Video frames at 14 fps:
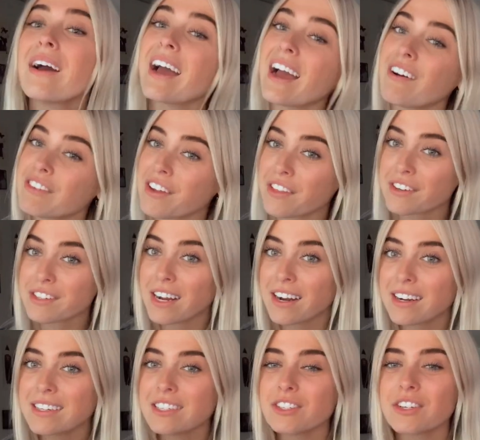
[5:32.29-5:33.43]
I have another tie-dye
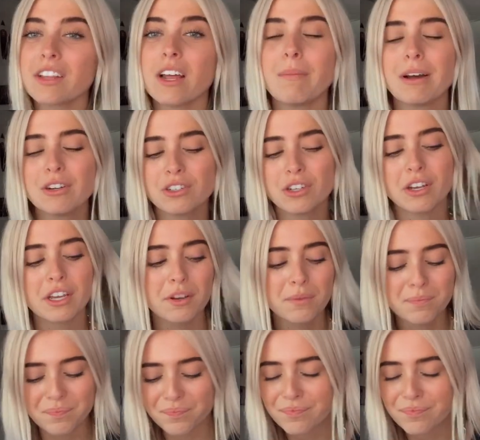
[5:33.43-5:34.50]
t-shirt that I'm about to show you